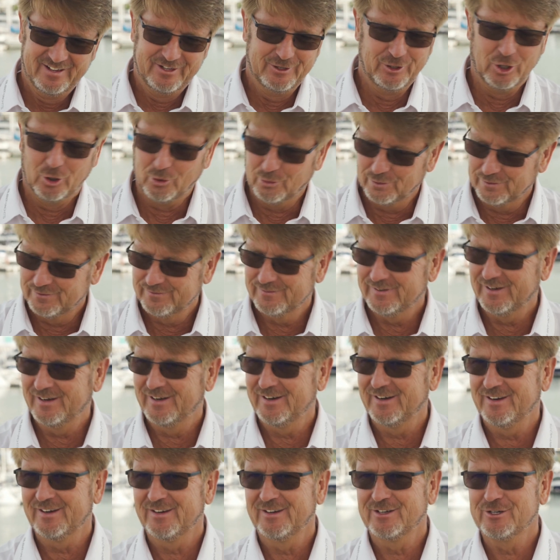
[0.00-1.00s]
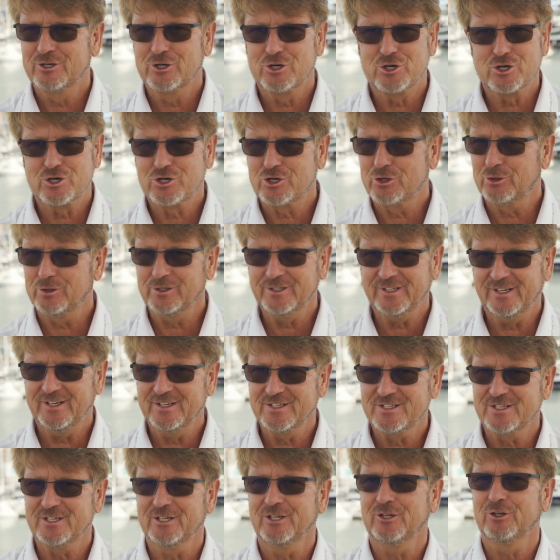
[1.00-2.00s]
no. Short
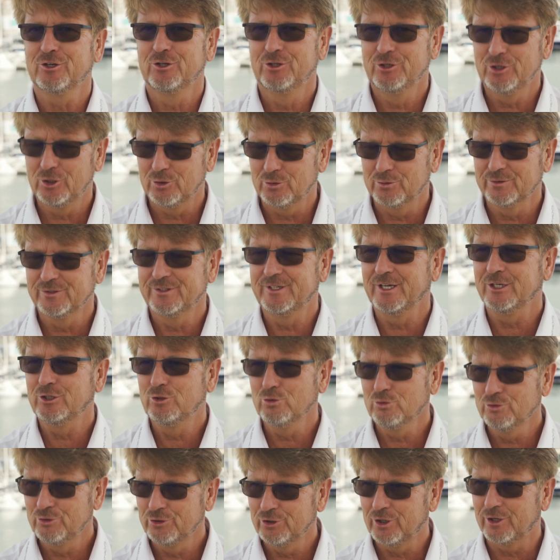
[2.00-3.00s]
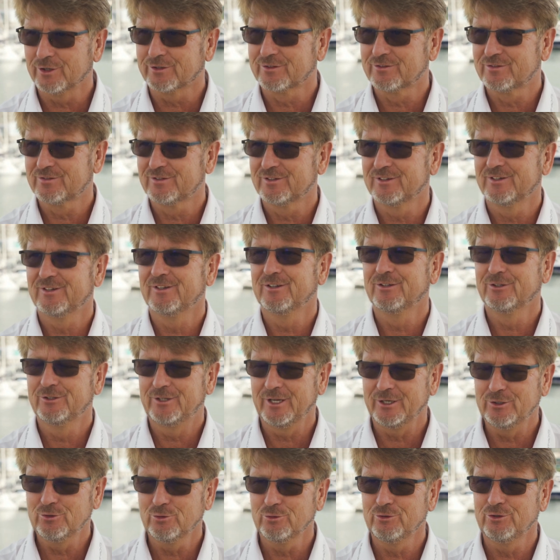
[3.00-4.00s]
answer, no, they do not.
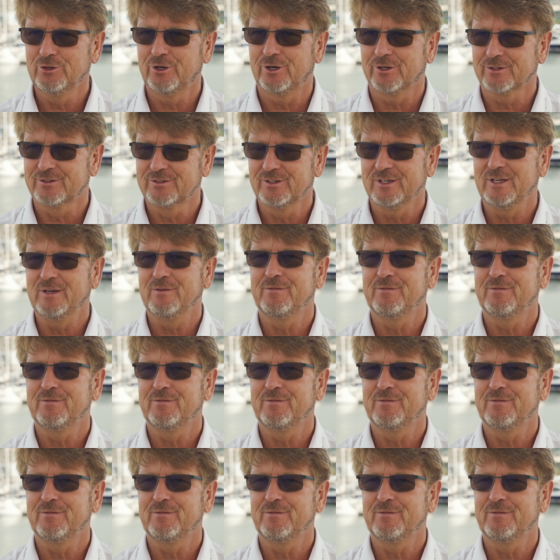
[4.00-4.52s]
They do not.